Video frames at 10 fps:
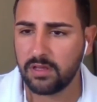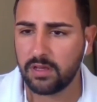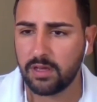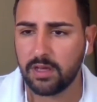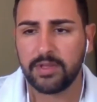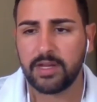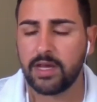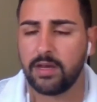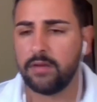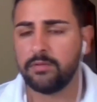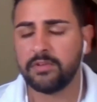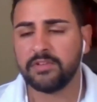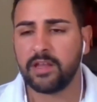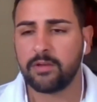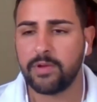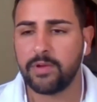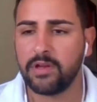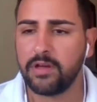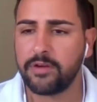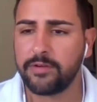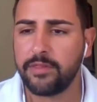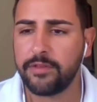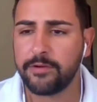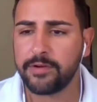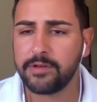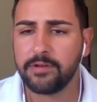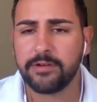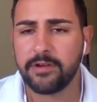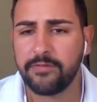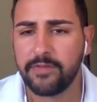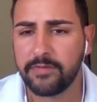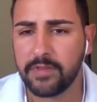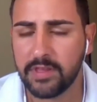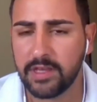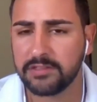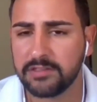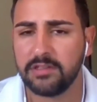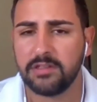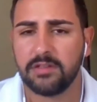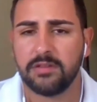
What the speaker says: I would say like around 130 to 150,000.